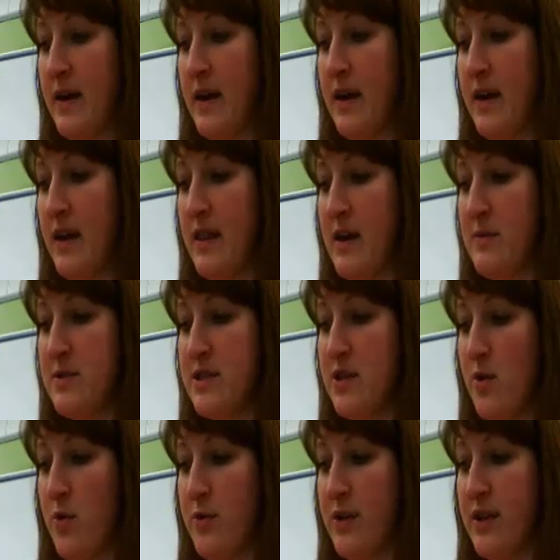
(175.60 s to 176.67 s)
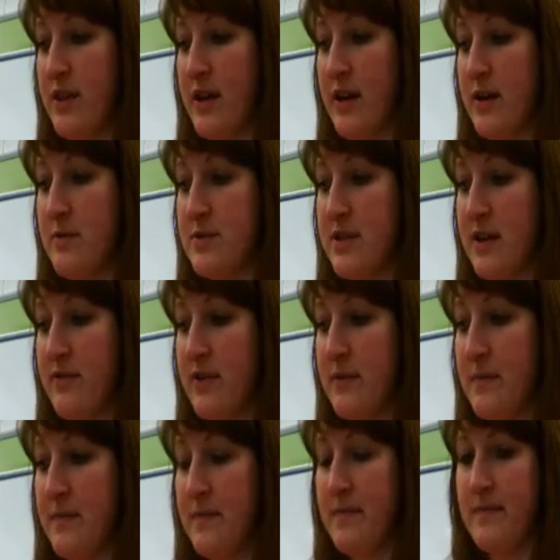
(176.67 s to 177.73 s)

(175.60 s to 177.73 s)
And that was the only thing I was given.